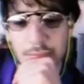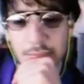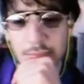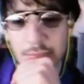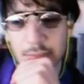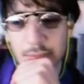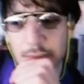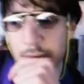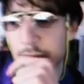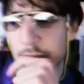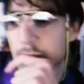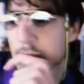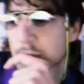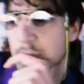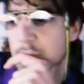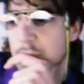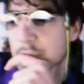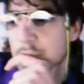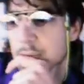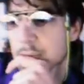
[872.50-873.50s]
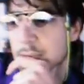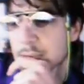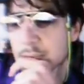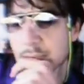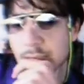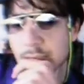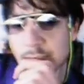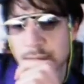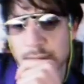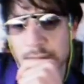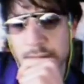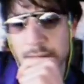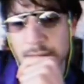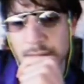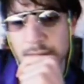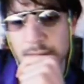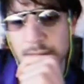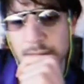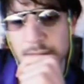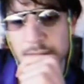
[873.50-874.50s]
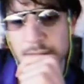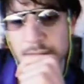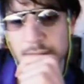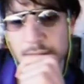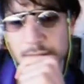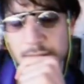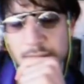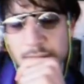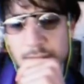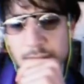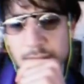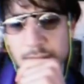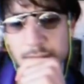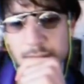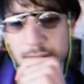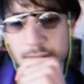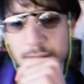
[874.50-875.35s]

of more intimate. Intimate is true.